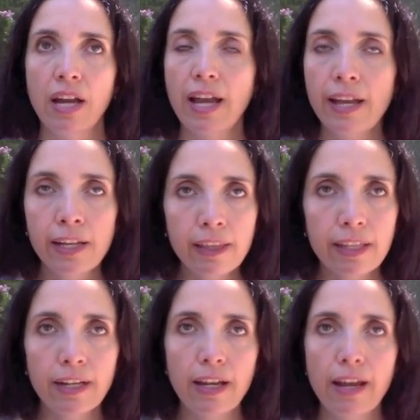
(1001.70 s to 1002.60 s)

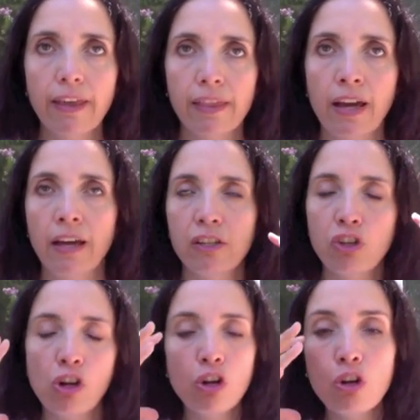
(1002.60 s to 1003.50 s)
anything like that,
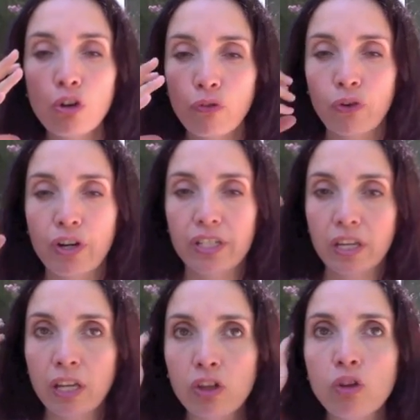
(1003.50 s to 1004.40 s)
you look for it
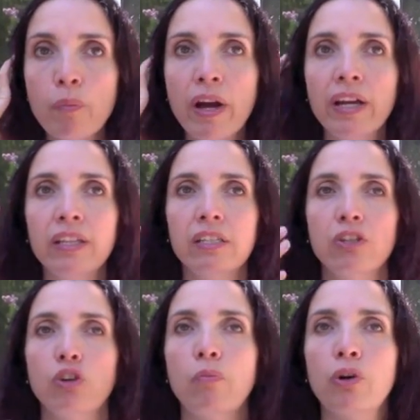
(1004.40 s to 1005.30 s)
in your mind,
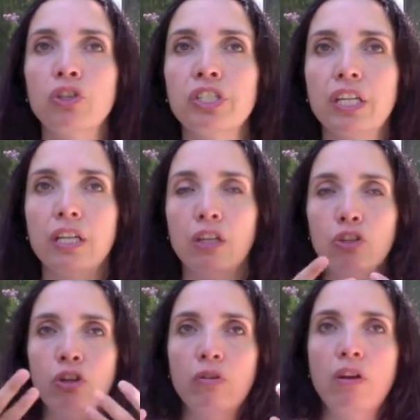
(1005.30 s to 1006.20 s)
in your body, in
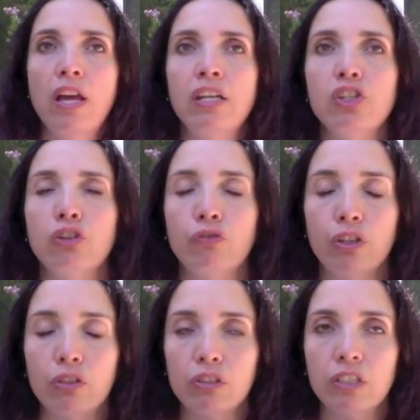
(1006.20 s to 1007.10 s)
your energy
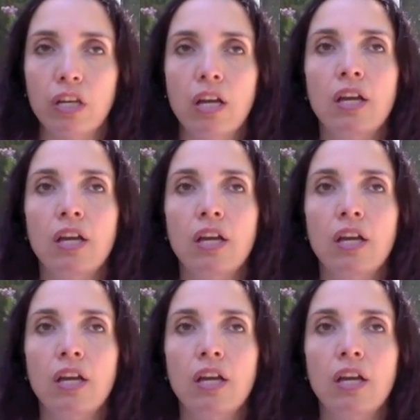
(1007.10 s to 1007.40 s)
field.